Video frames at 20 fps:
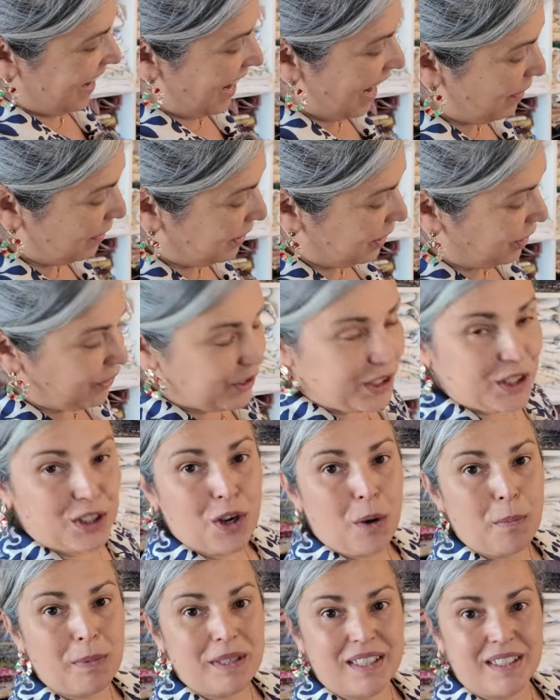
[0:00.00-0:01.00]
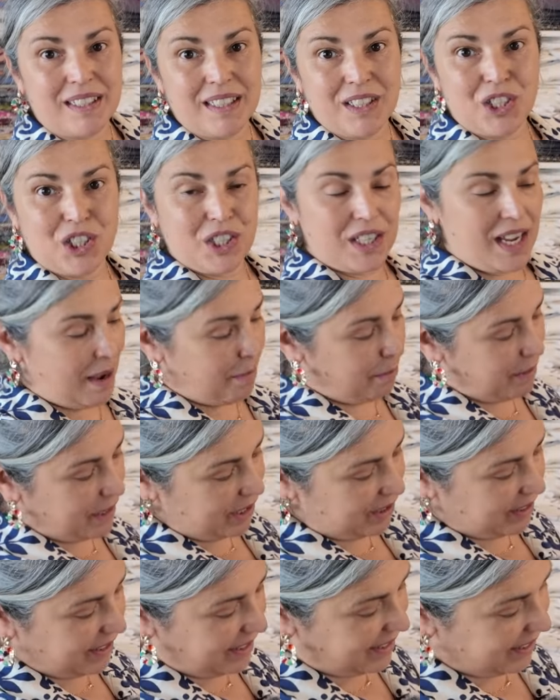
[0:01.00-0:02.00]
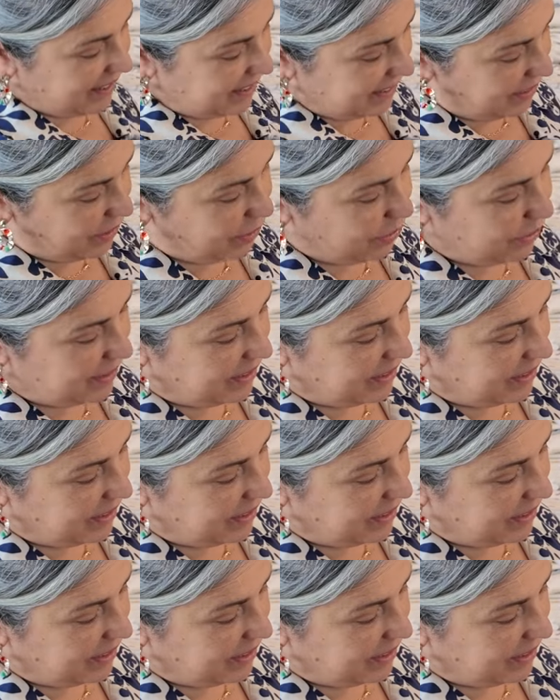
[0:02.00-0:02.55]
I haven't done the top stitch yet because I still need to